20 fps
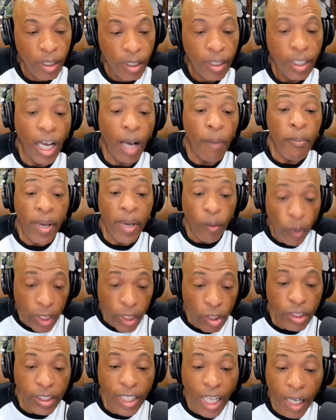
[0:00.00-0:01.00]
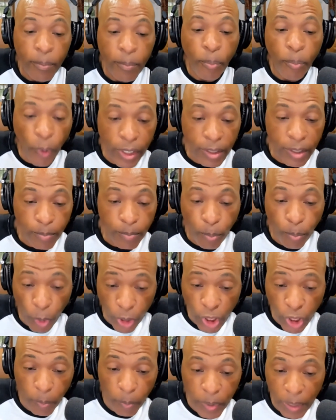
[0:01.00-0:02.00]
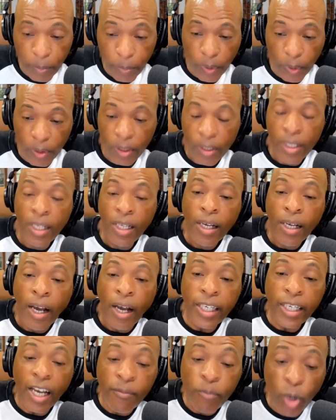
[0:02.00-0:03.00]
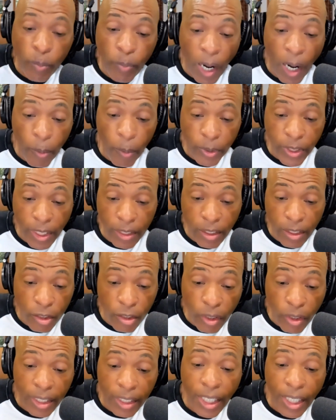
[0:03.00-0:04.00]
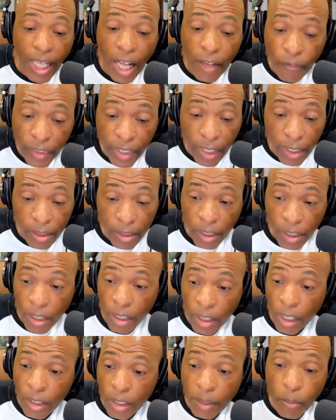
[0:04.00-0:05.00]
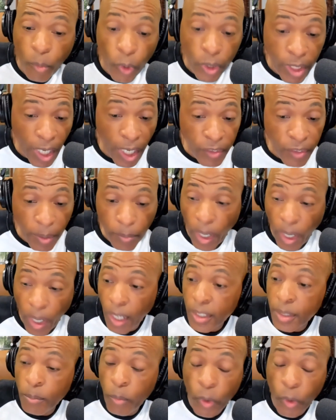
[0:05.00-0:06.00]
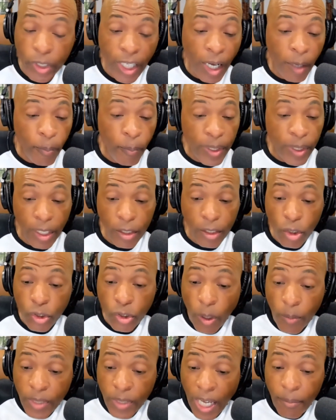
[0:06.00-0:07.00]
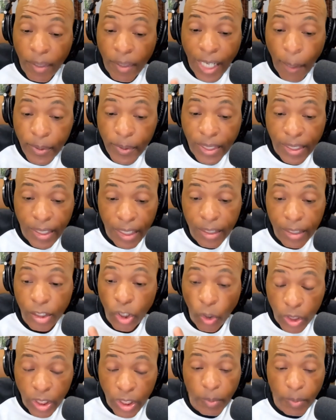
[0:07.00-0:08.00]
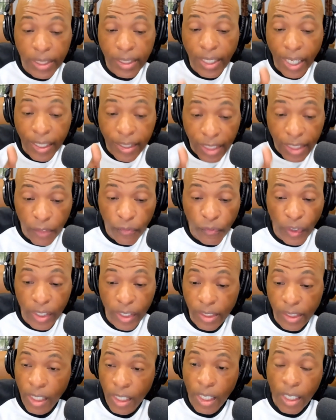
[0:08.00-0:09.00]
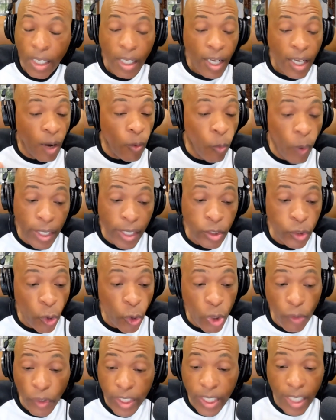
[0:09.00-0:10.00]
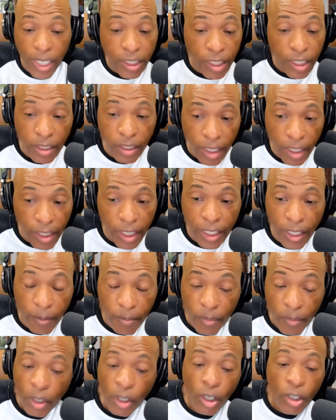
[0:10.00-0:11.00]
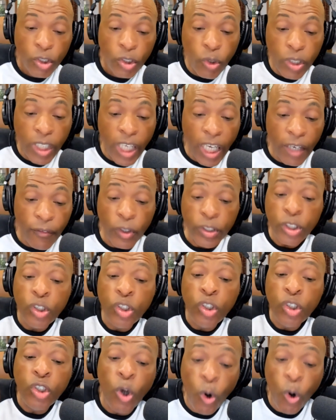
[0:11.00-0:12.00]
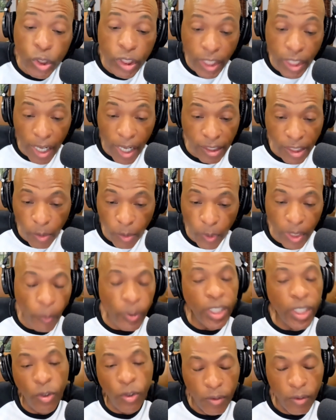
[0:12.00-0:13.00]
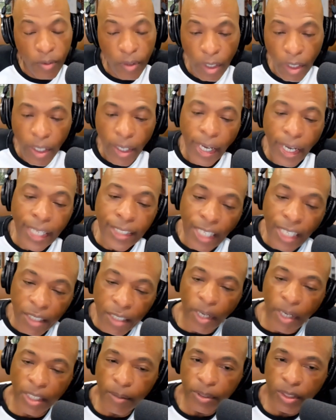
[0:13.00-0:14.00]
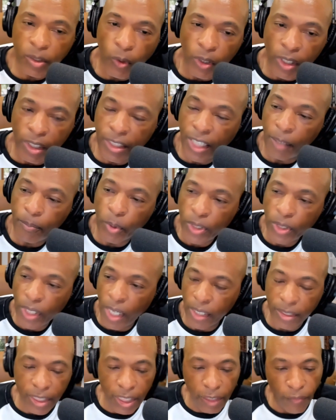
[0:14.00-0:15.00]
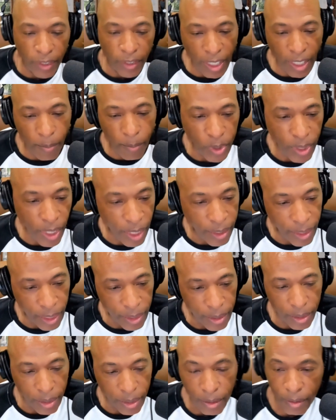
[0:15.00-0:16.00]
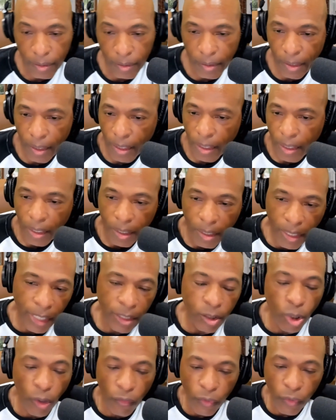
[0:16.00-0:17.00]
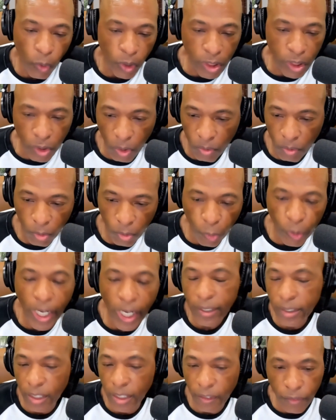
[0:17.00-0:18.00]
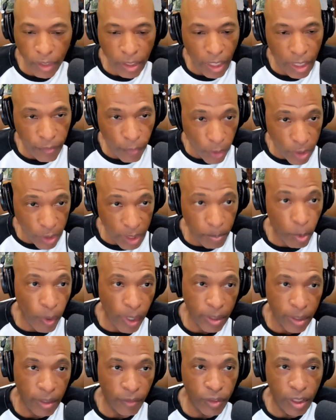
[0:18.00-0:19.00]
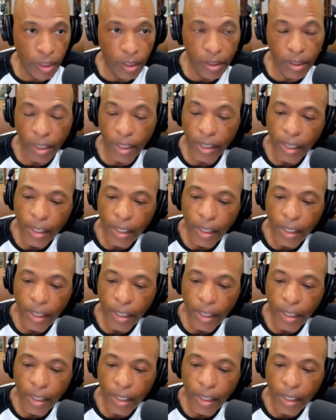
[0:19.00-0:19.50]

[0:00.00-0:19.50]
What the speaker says: When you start pressure people and you have more power possession, you get confident. The more you have the ball, the more you play. You sometimes lapse in judgment and defense, and one turnover can change the game. You gave us no chance to win. And when you do, enter the man and score, you start put on Cephas and put on Dixon. Like enough coach do. Reactive change versus proactive change.